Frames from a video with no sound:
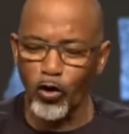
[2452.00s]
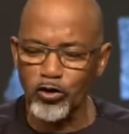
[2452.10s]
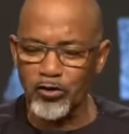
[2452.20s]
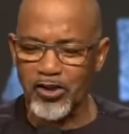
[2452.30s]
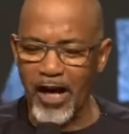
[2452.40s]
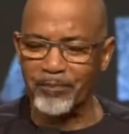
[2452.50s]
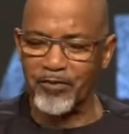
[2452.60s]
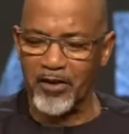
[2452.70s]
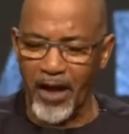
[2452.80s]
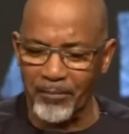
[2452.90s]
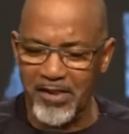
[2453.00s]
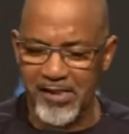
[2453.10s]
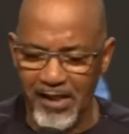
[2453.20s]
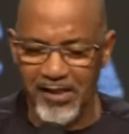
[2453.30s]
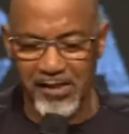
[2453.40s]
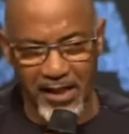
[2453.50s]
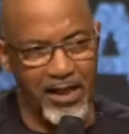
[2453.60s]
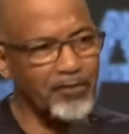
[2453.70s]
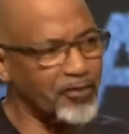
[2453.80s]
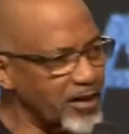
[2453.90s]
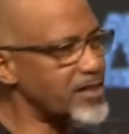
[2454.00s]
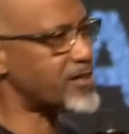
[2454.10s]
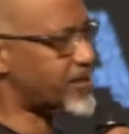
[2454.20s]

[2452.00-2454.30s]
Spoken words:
go to chapter number 16, verse